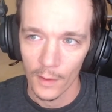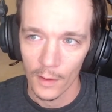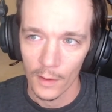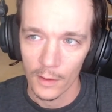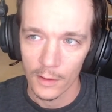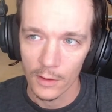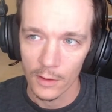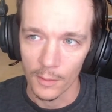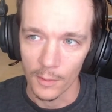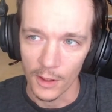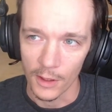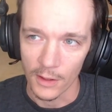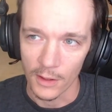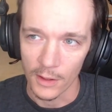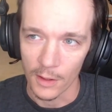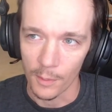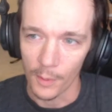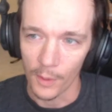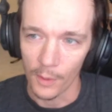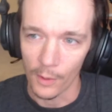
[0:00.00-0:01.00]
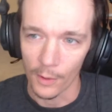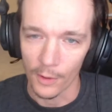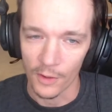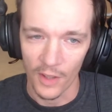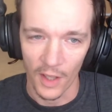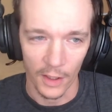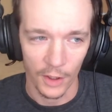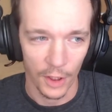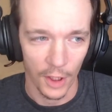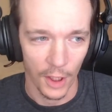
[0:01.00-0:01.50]
some of these computer
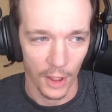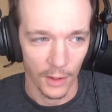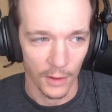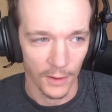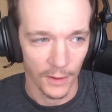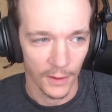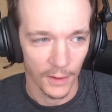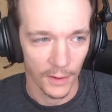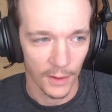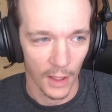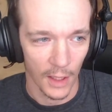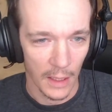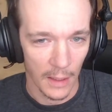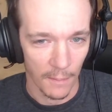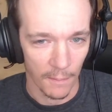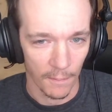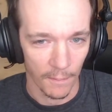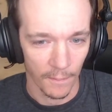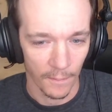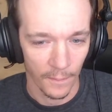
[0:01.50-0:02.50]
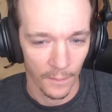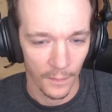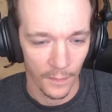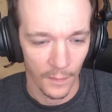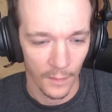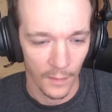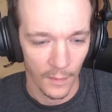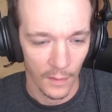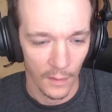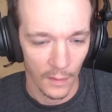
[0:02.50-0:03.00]
tech channels, um,
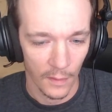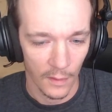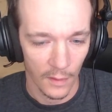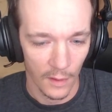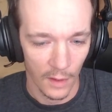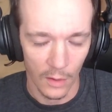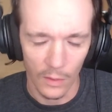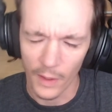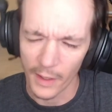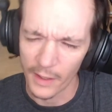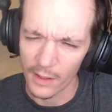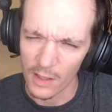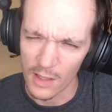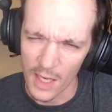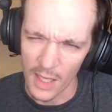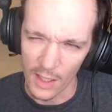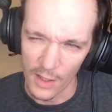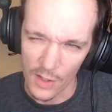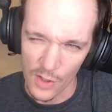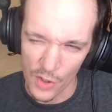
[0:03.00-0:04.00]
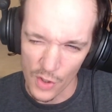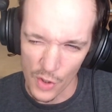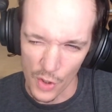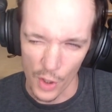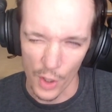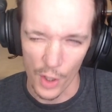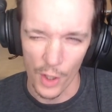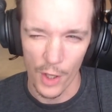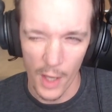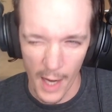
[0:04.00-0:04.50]
they don't like to take
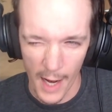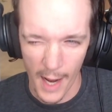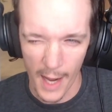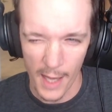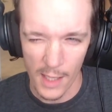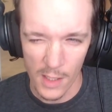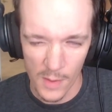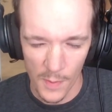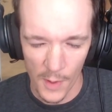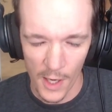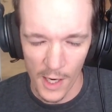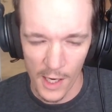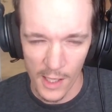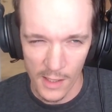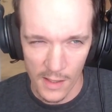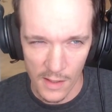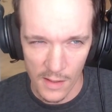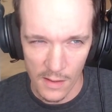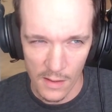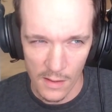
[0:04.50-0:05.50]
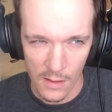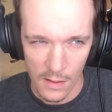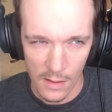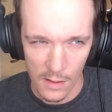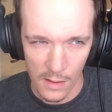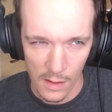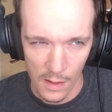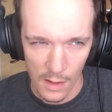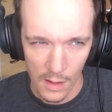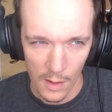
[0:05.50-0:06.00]
certain ad spots
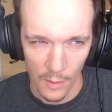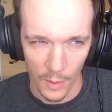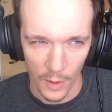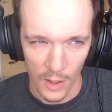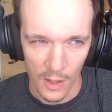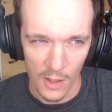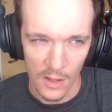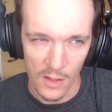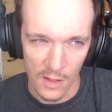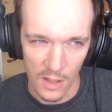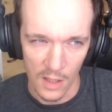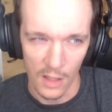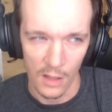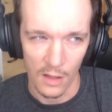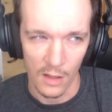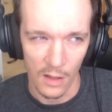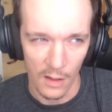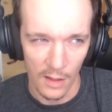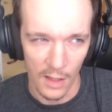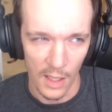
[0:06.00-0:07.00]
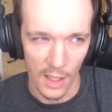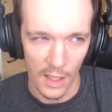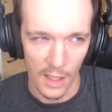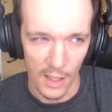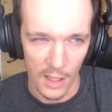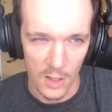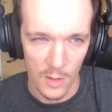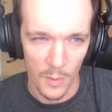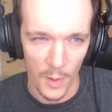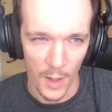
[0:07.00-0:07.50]
because then they
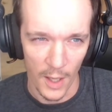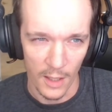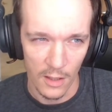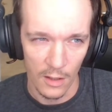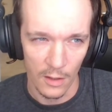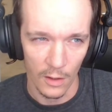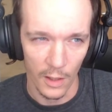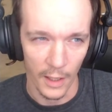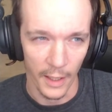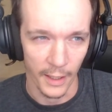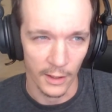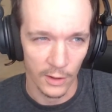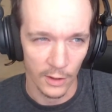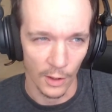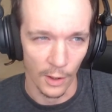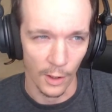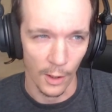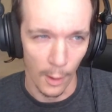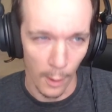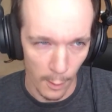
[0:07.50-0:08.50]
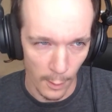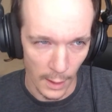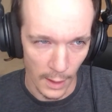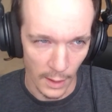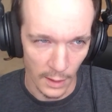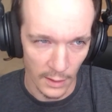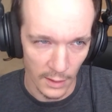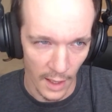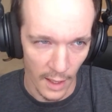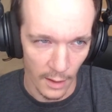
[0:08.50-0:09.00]
expect like certain
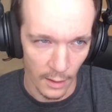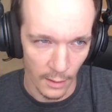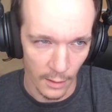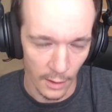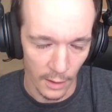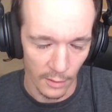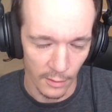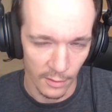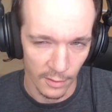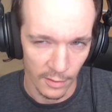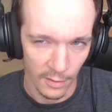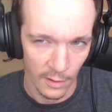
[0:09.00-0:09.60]
things out of,